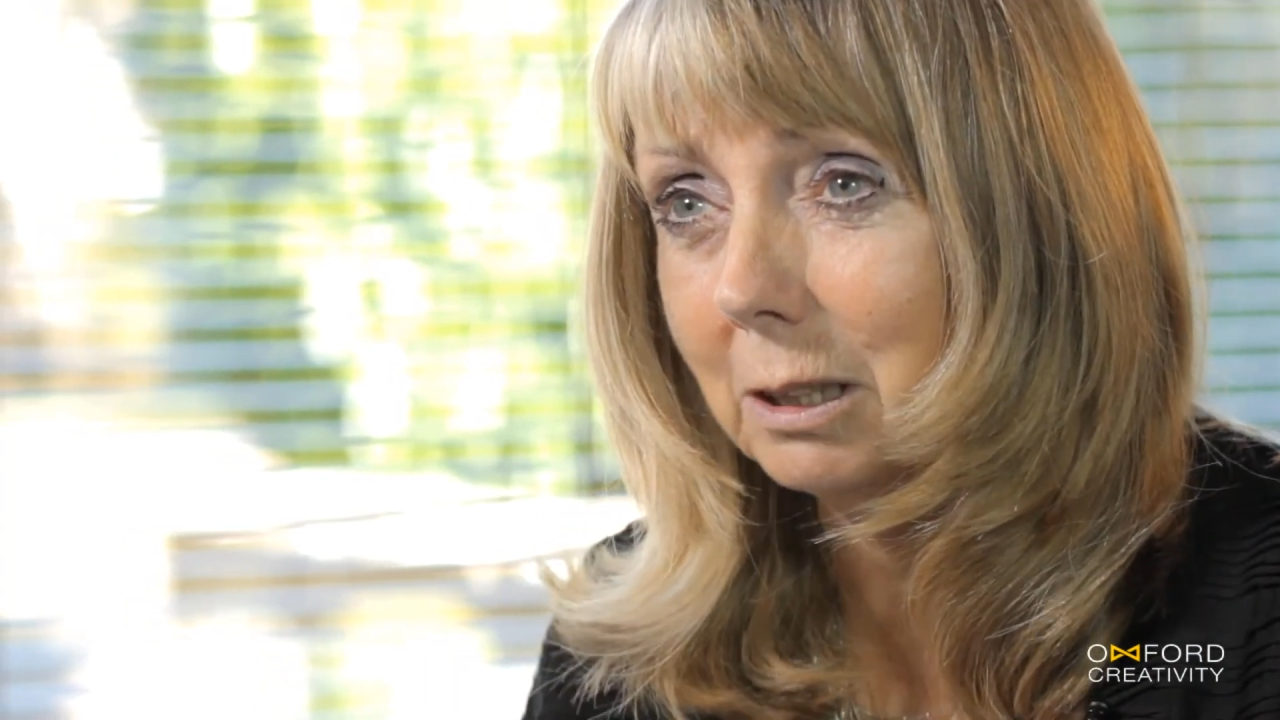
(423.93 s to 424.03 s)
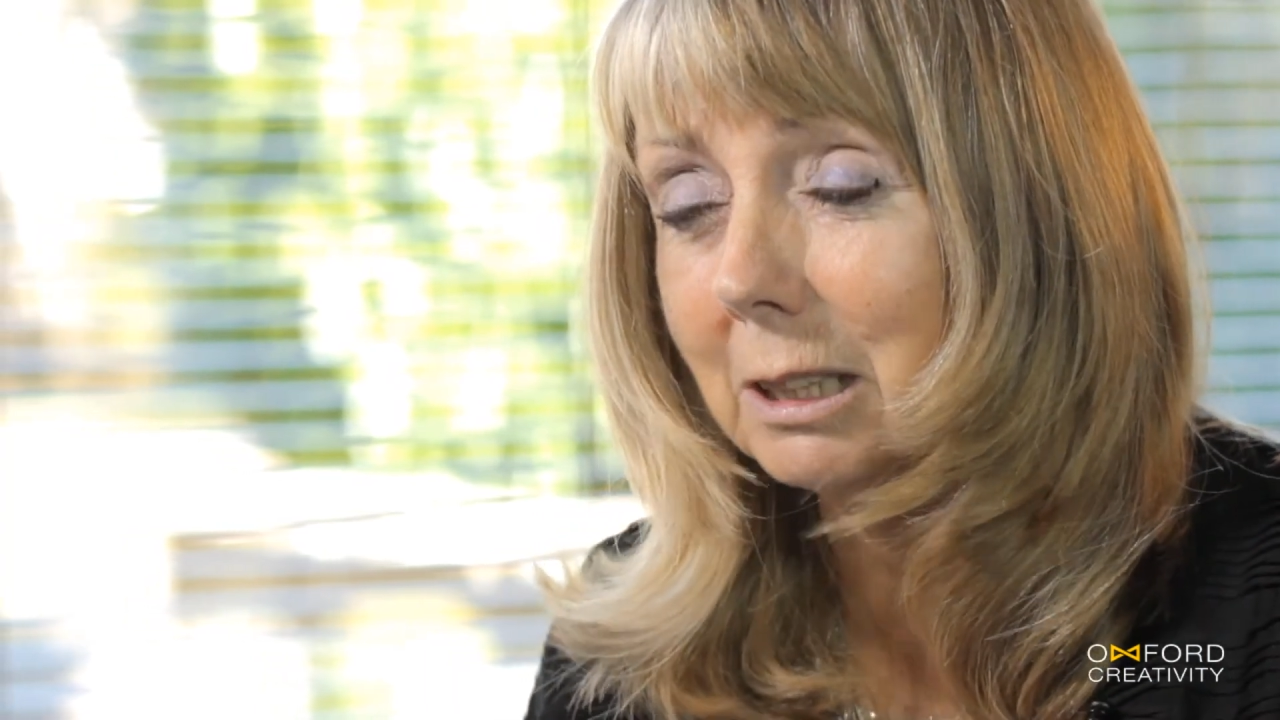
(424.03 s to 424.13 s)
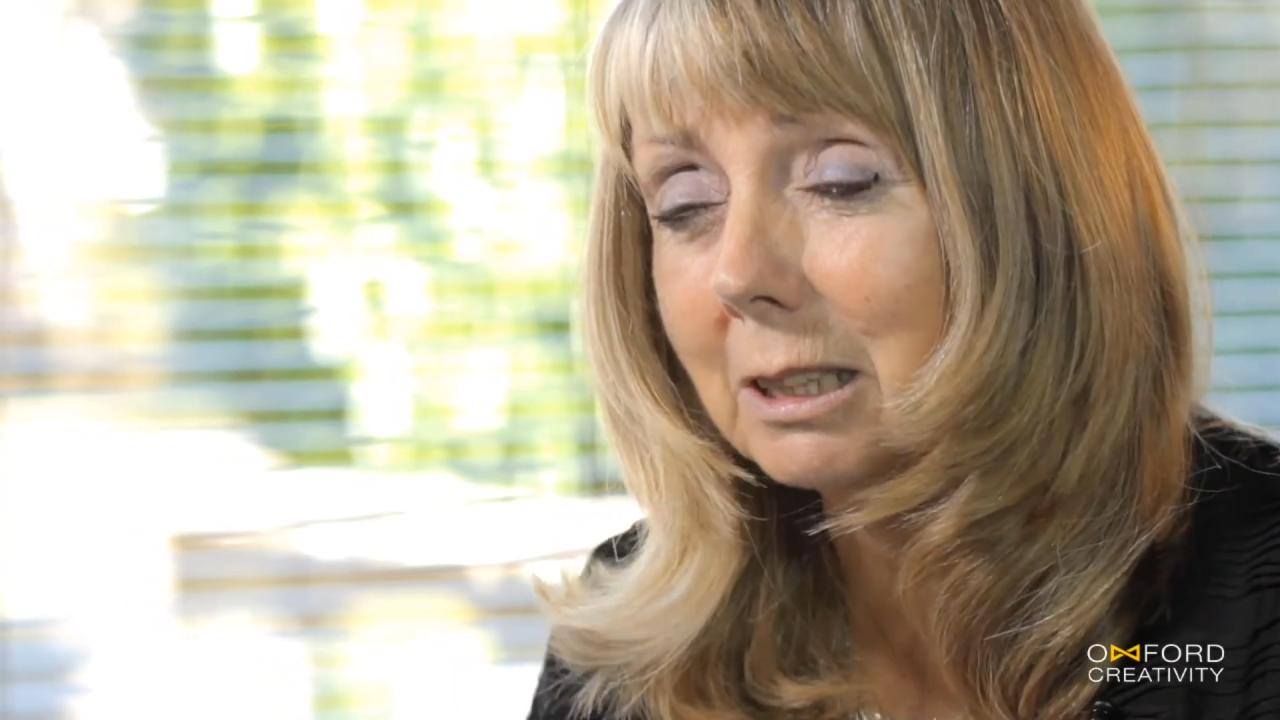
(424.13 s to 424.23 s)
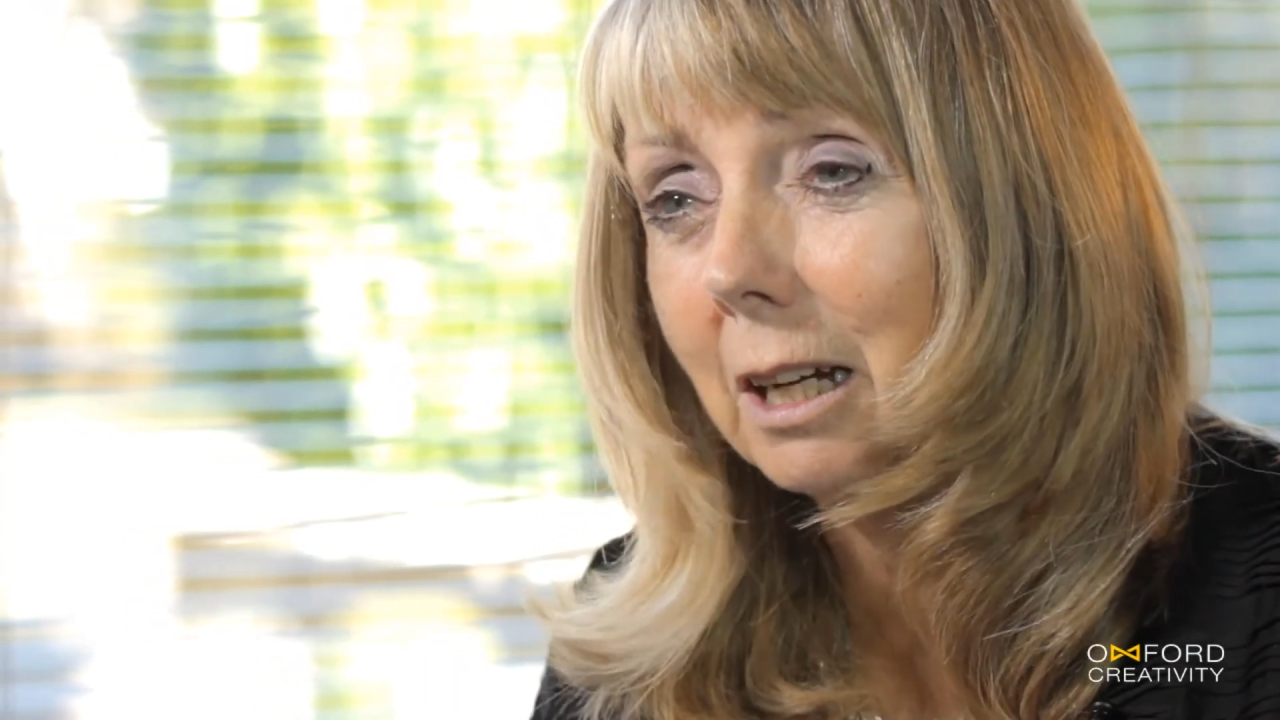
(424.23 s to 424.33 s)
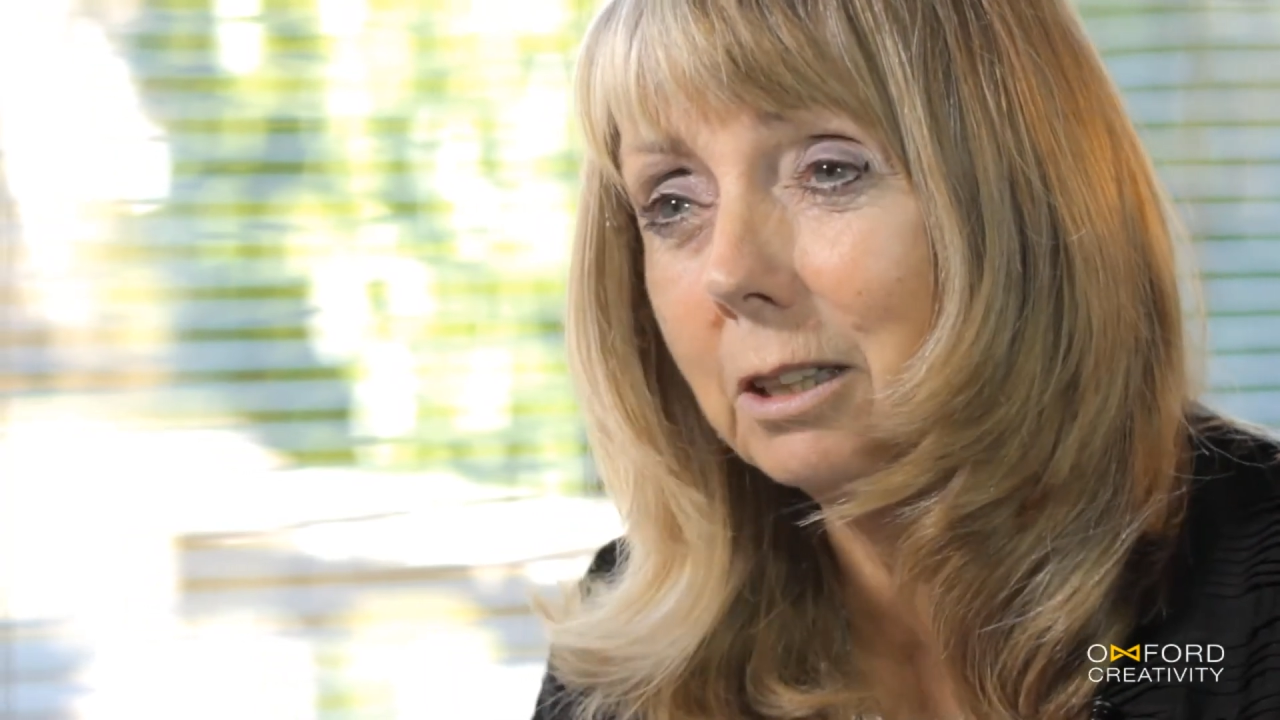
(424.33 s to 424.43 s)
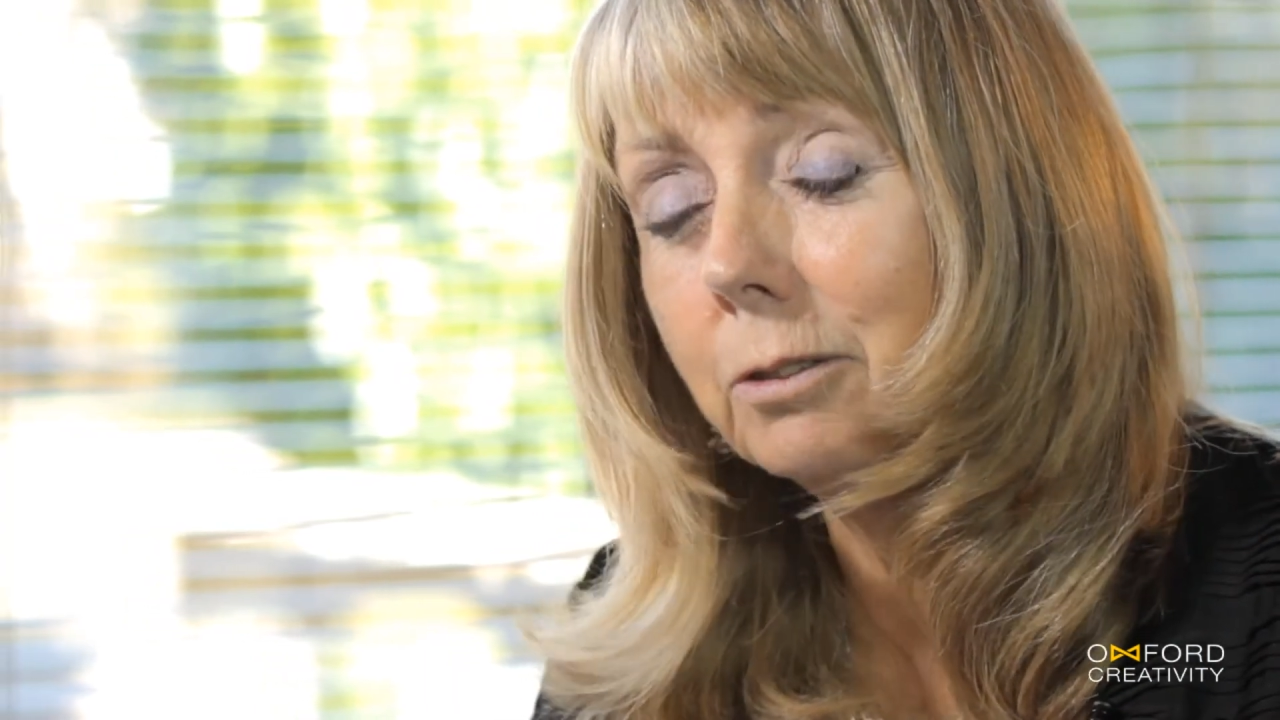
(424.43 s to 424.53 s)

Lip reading: this kind